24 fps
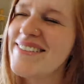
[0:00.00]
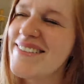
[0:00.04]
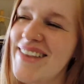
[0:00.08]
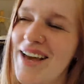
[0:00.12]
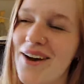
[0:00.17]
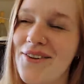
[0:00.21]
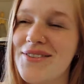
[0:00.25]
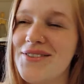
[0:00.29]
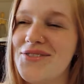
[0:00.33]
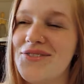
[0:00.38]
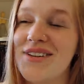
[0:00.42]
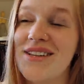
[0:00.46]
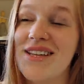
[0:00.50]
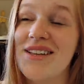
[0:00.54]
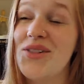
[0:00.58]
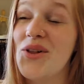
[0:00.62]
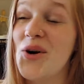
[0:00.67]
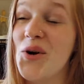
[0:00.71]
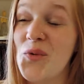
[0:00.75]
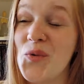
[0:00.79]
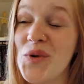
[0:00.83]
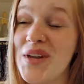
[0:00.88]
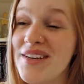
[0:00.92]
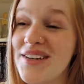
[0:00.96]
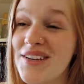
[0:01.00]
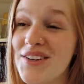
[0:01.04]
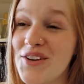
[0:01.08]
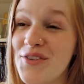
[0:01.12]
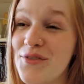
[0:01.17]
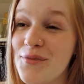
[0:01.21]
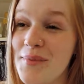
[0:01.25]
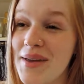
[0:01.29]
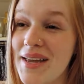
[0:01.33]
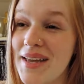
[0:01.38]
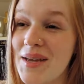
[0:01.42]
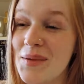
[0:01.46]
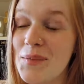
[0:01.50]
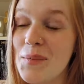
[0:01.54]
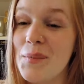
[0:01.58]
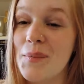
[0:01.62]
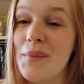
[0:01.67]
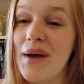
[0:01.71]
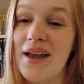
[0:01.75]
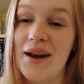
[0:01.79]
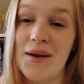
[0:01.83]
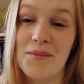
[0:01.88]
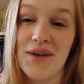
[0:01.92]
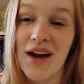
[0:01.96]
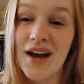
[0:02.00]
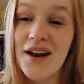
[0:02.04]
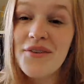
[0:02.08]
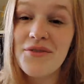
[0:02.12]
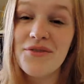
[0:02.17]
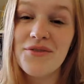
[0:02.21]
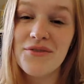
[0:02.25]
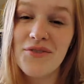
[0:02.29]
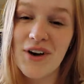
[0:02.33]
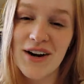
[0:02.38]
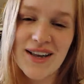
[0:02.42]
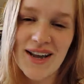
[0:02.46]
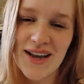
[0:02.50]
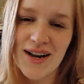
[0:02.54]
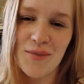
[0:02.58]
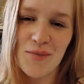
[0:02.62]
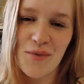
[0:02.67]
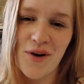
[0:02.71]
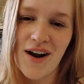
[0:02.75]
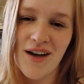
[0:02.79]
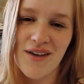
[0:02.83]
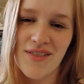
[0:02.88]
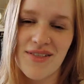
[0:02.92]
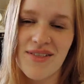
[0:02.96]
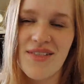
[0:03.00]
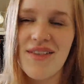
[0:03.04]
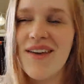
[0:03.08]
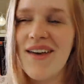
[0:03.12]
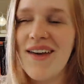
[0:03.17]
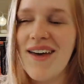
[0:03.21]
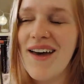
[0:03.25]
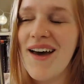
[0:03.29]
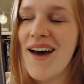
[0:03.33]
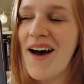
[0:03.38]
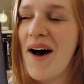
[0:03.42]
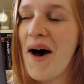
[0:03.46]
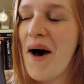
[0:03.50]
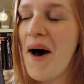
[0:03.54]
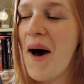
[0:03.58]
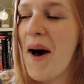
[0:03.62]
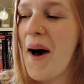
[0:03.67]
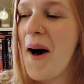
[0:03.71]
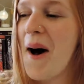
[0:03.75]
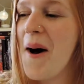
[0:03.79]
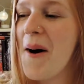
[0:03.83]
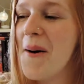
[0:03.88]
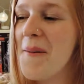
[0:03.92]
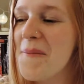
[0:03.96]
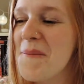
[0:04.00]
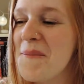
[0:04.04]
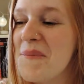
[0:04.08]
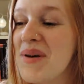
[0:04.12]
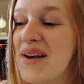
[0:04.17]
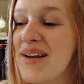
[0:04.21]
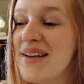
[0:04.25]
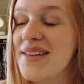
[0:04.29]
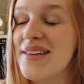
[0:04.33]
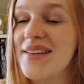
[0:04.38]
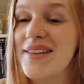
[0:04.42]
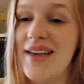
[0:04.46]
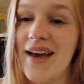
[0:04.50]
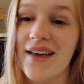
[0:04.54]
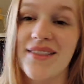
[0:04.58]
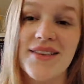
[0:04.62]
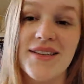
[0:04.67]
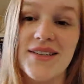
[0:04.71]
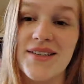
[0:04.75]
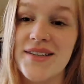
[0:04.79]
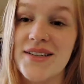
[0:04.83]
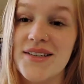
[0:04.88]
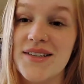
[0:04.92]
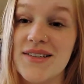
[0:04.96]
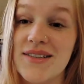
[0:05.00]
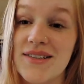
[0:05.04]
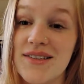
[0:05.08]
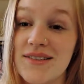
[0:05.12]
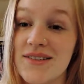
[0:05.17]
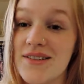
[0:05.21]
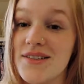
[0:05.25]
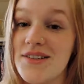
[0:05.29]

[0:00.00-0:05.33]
that was really long-winded of me, and I'm kind of running out of breath. But yeah, this is